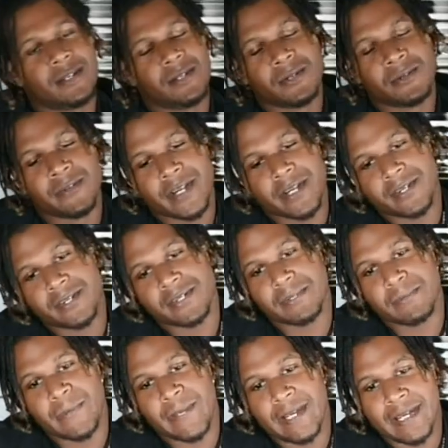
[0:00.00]
New
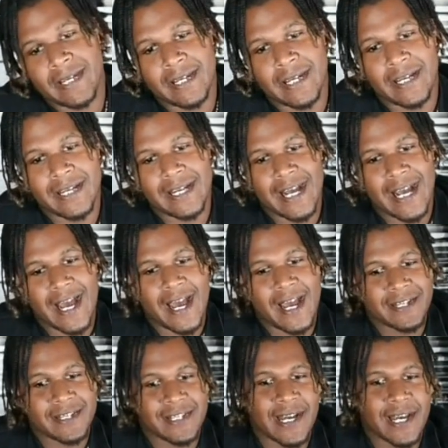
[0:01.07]
records, man.
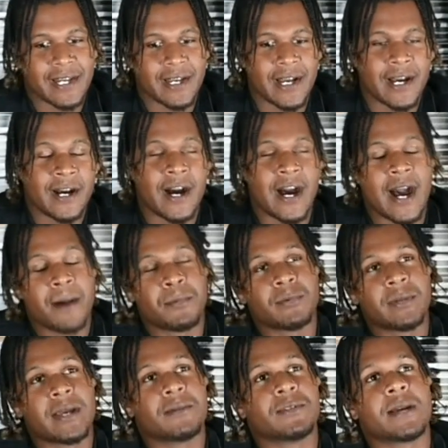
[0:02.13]
I actually got an
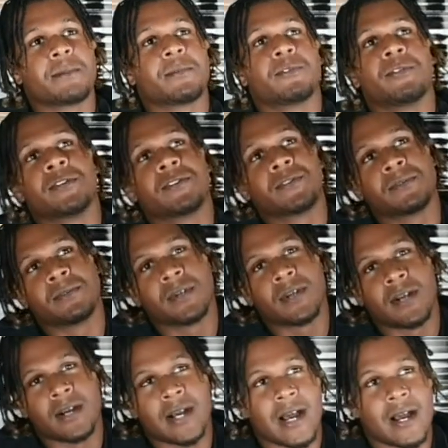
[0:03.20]
album that I'm dropping real soon
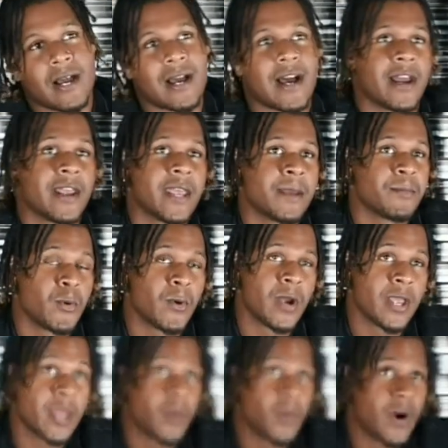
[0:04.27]
called "I Am Who
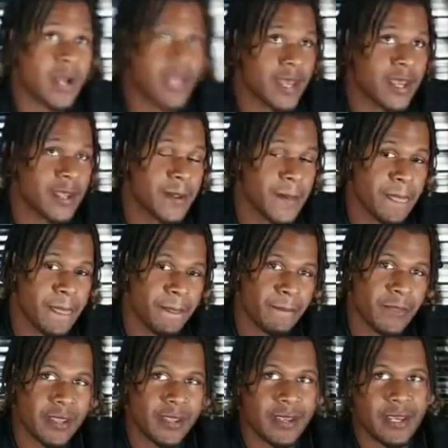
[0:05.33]
I Am" YK.
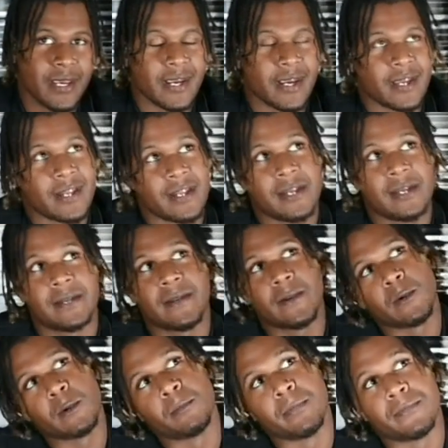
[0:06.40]
And then
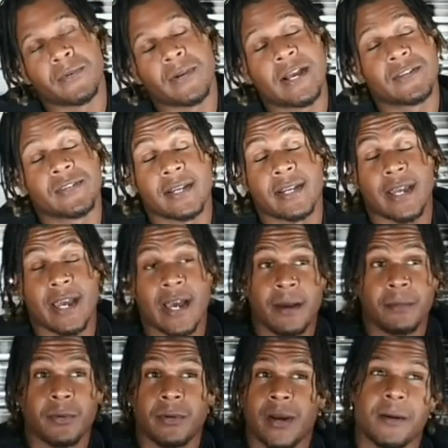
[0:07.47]
before I drop the
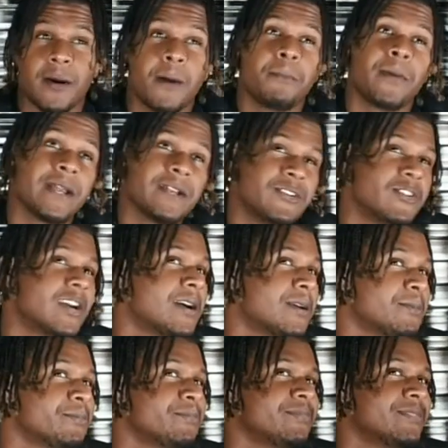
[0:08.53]
album, I might drop
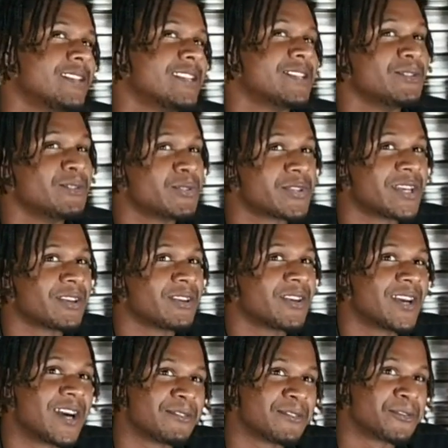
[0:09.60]
this new single
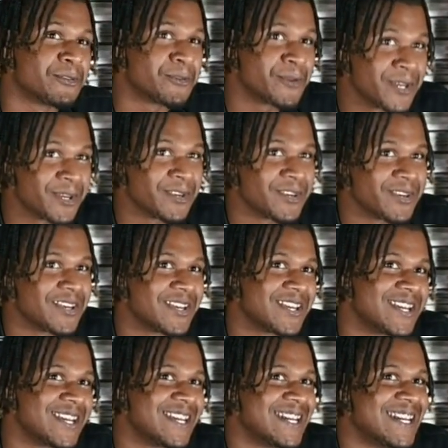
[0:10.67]
called "For Real."
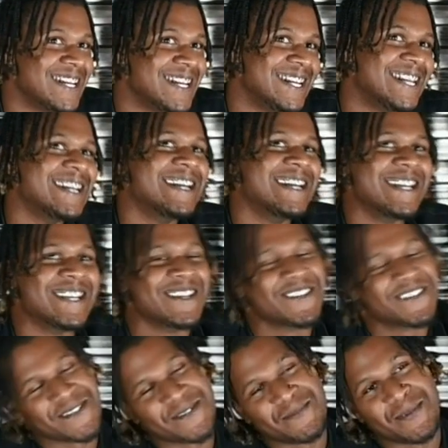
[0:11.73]
You
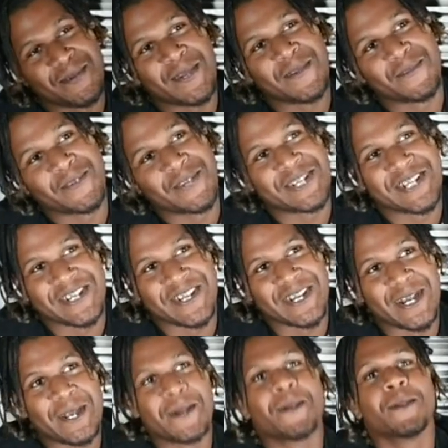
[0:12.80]
feel me?
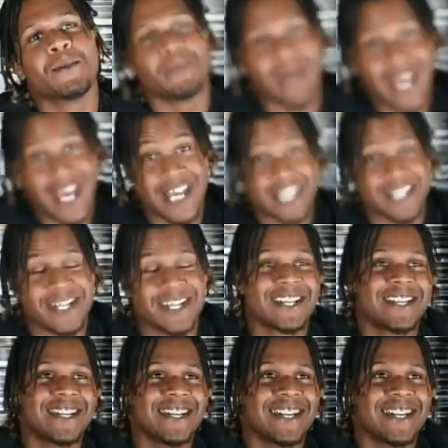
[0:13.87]
Featuring Mash.